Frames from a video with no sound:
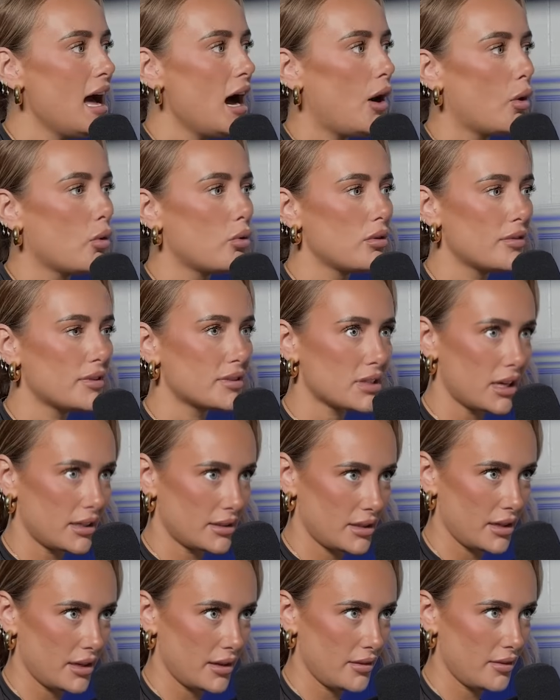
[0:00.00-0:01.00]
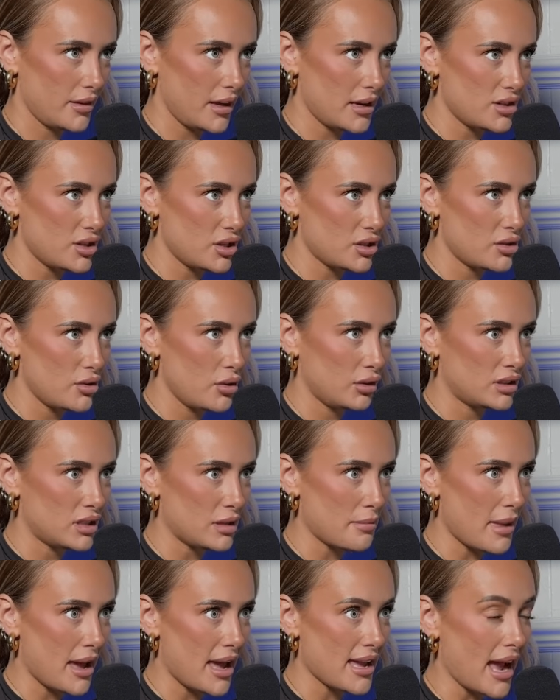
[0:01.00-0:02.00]
All of a sudden, they just looked
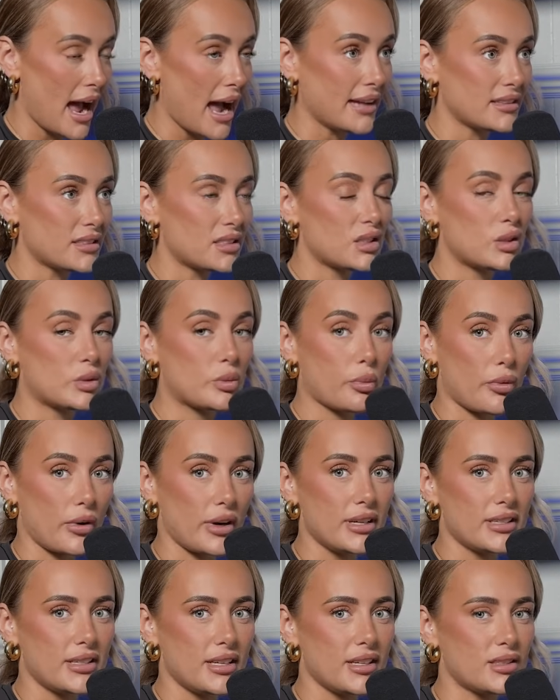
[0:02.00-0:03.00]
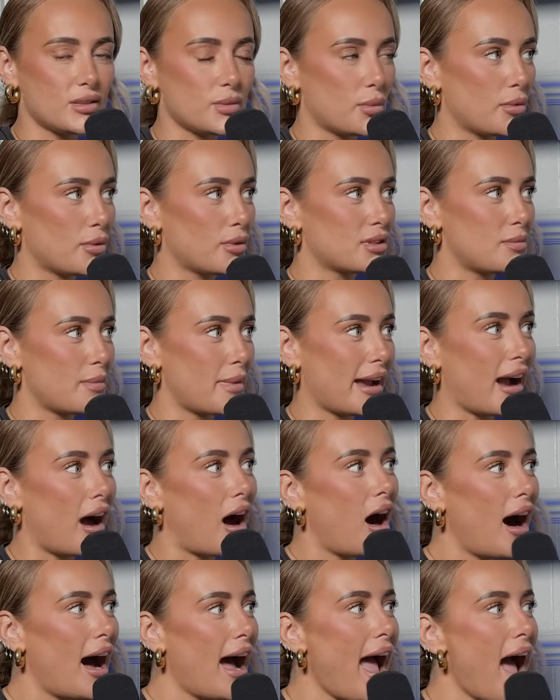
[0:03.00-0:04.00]
at me and sprinted towards me.
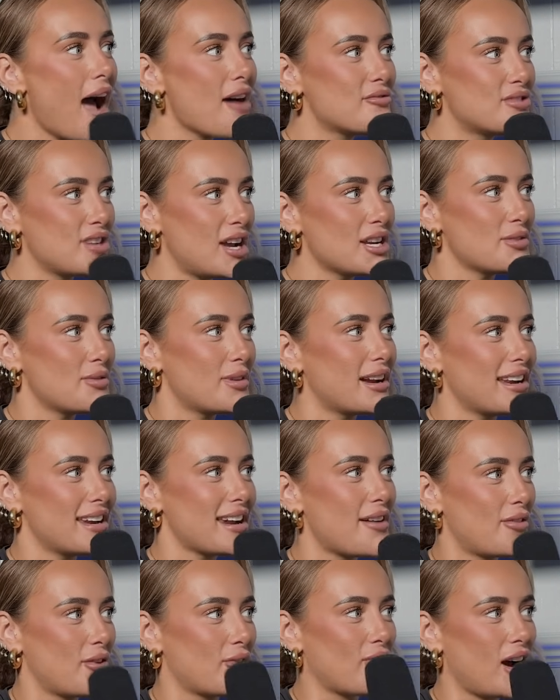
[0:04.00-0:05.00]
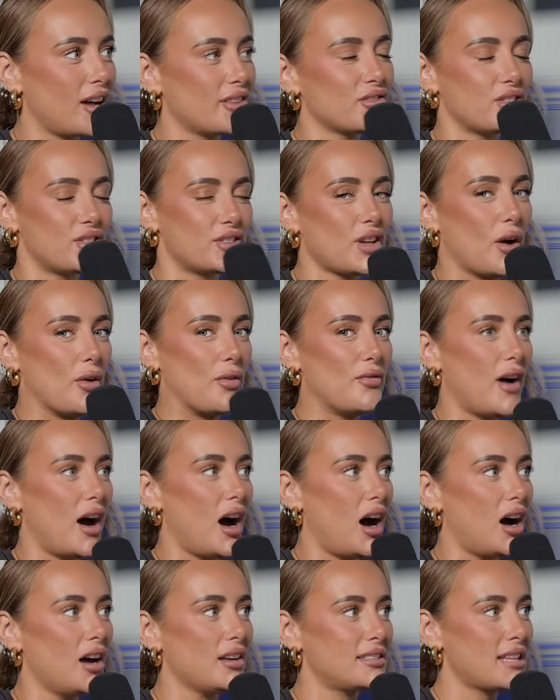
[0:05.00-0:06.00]
I have genuinely never run so
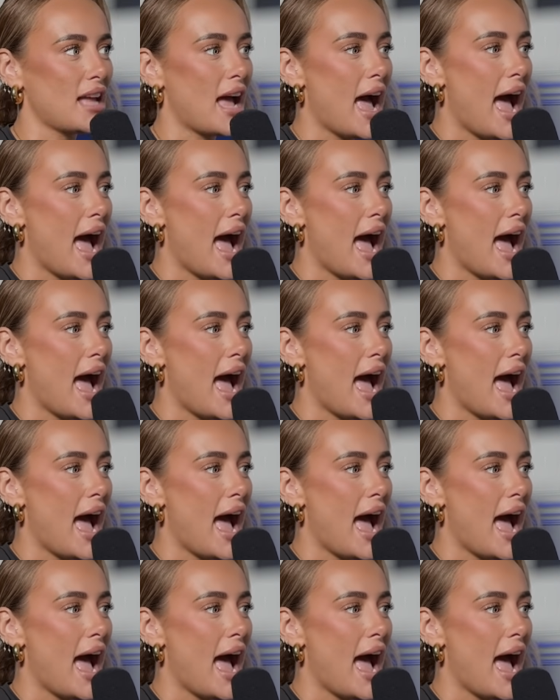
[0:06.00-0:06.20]
fast.